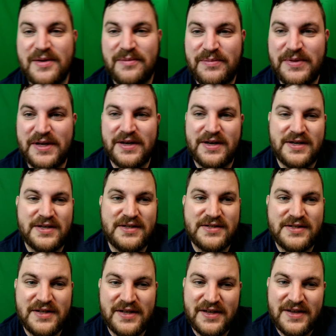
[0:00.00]

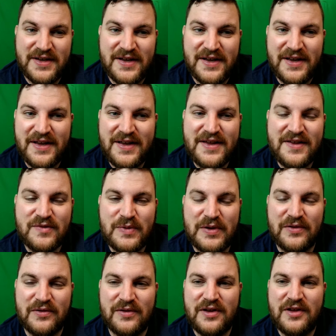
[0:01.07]
because he's
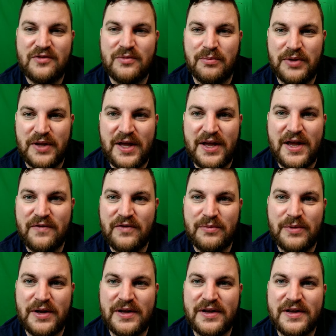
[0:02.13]
been playing
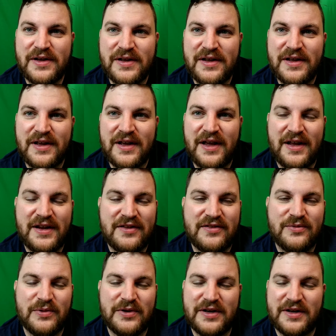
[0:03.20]
everybody, and
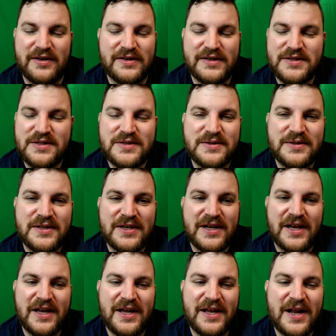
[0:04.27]
it's ridiculous,
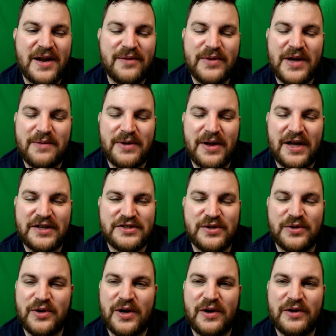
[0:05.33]
and I just
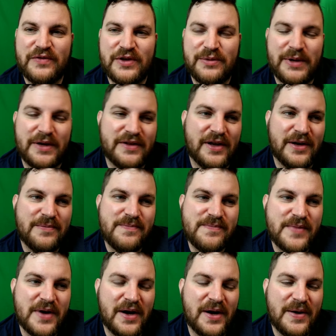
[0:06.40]
don't know how I feel about that.
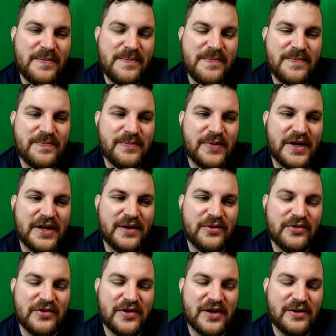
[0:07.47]
but it
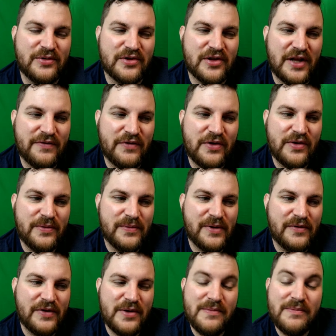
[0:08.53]
was clever
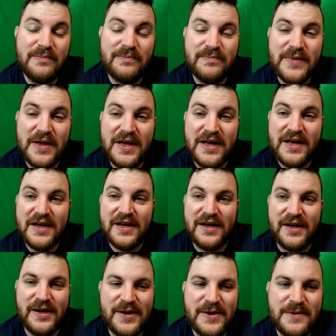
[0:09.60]
of him.
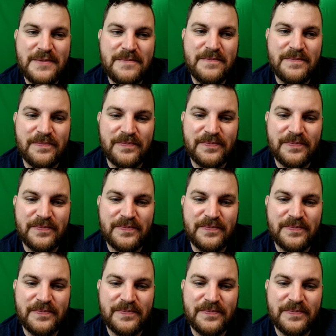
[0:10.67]
Um,